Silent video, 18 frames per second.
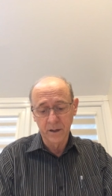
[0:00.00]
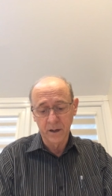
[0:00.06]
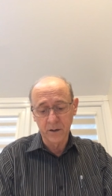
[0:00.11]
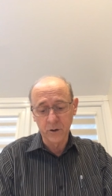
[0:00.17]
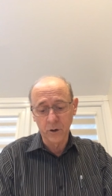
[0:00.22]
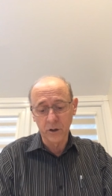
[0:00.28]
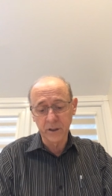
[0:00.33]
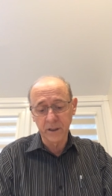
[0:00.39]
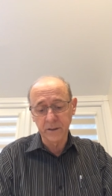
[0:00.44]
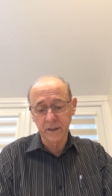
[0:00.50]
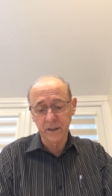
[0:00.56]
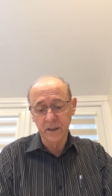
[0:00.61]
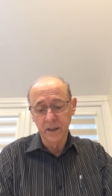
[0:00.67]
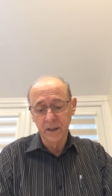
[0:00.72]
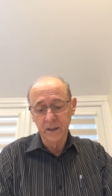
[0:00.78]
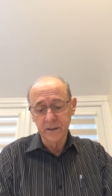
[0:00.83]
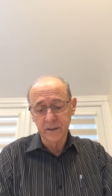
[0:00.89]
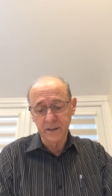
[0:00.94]
Accordingly,
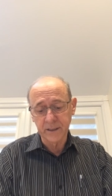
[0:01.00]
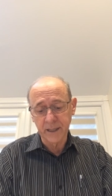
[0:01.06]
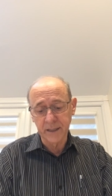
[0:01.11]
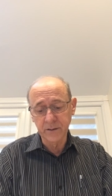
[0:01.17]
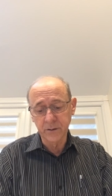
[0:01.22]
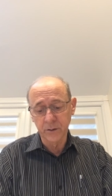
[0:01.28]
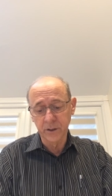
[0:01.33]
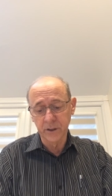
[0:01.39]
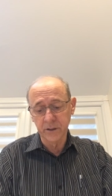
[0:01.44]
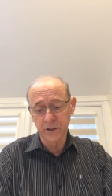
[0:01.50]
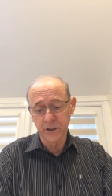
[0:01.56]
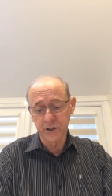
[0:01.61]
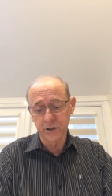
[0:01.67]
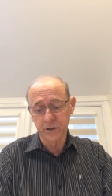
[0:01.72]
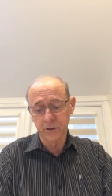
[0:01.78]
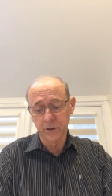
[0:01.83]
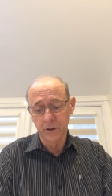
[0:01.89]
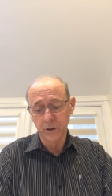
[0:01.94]
the title
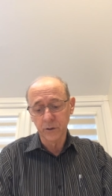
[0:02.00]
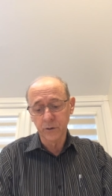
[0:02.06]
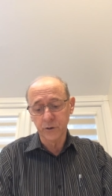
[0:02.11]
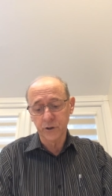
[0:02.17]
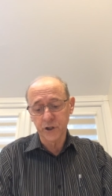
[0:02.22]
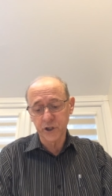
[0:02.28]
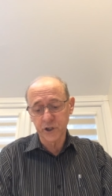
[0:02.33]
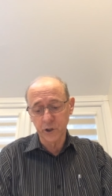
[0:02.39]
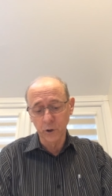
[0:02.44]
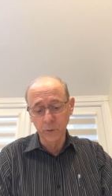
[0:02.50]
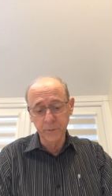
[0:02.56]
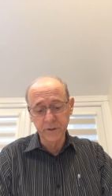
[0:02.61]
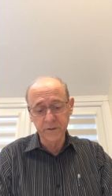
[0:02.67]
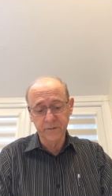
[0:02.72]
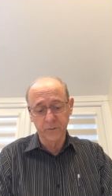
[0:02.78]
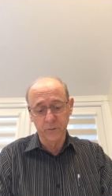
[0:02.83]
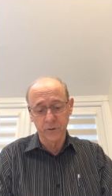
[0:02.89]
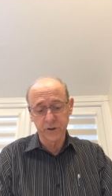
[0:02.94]
condition could still be
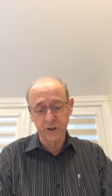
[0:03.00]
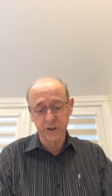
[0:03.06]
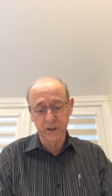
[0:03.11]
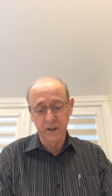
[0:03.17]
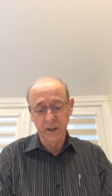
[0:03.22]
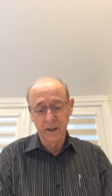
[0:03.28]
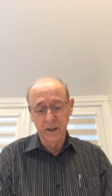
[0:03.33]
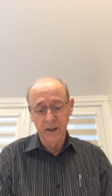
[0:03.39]
enforced